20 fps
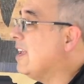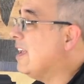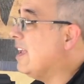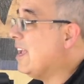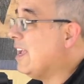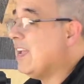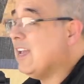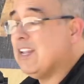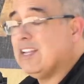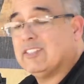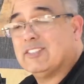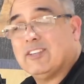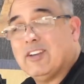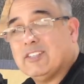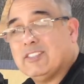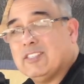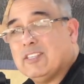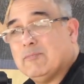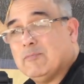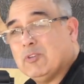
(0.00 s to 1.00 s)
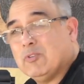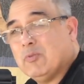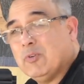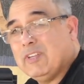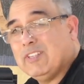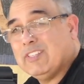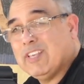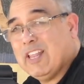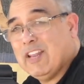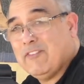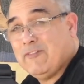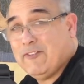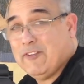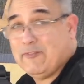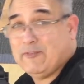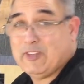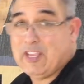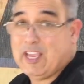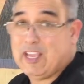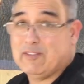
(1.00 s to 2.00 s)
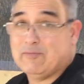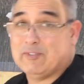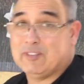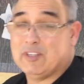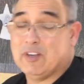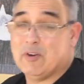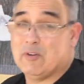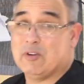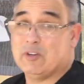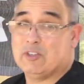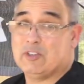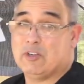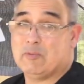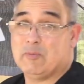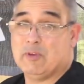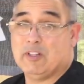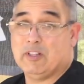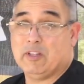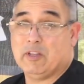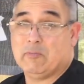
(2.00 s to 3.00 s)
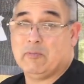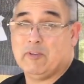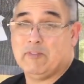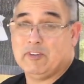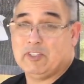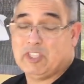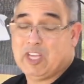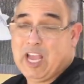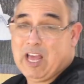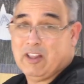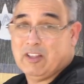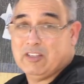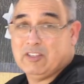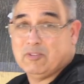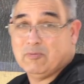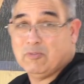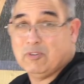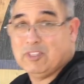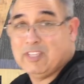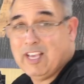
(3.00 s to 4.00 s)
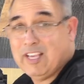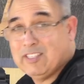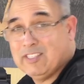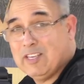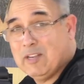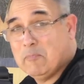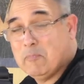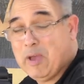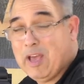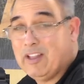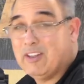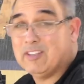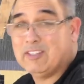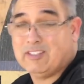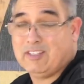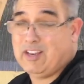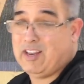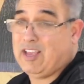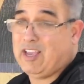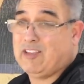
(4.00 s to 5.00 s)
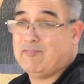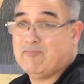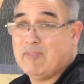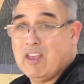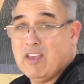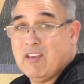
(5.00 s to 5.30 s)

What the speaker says: And it's gusting between 10 and 15, so it should be a little bit of a challenge. We're testing pellets today.